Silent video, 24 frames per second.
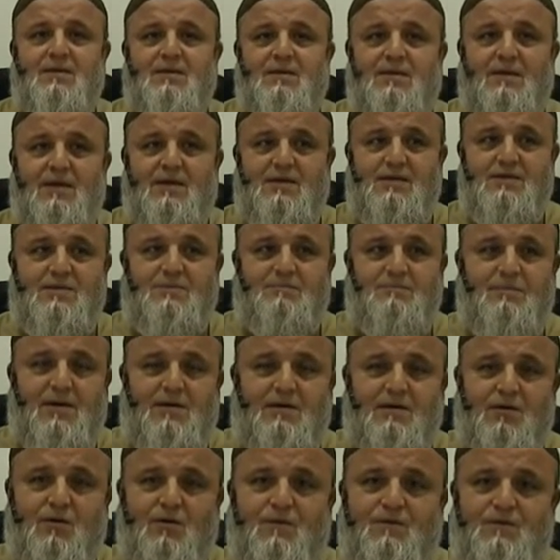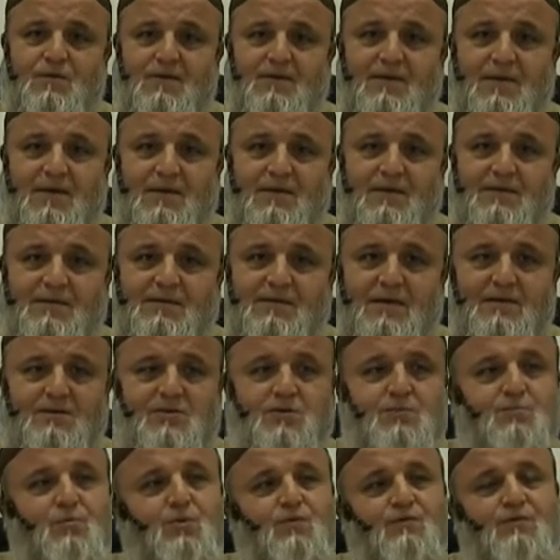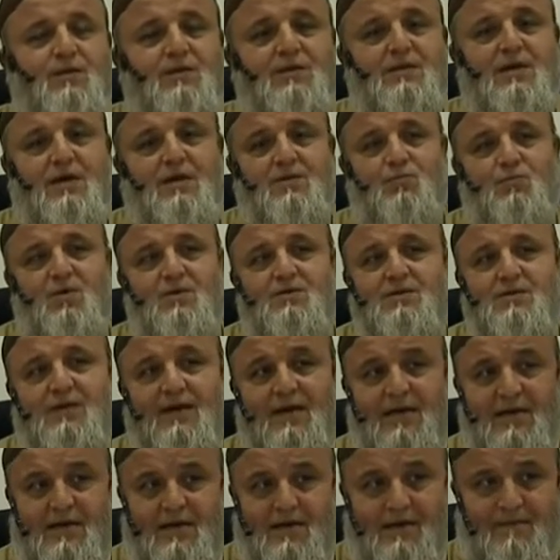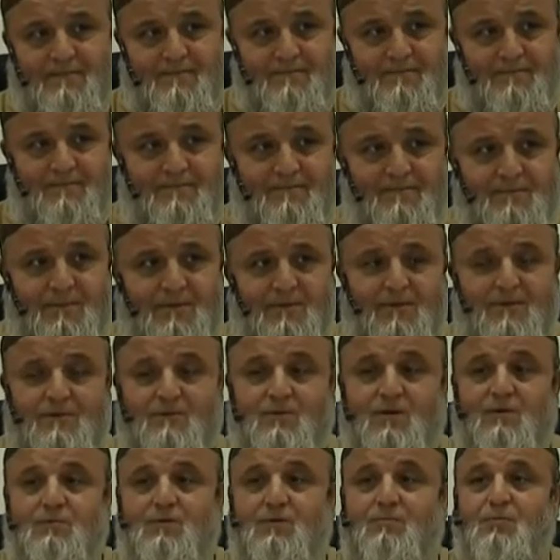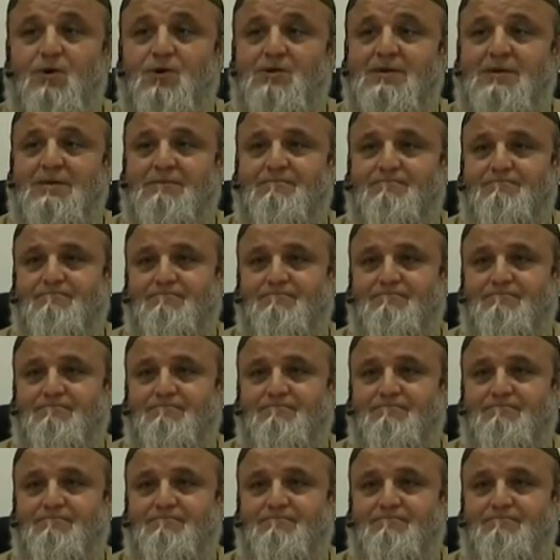That is paring off the nails and removing the unwanted hair from the body.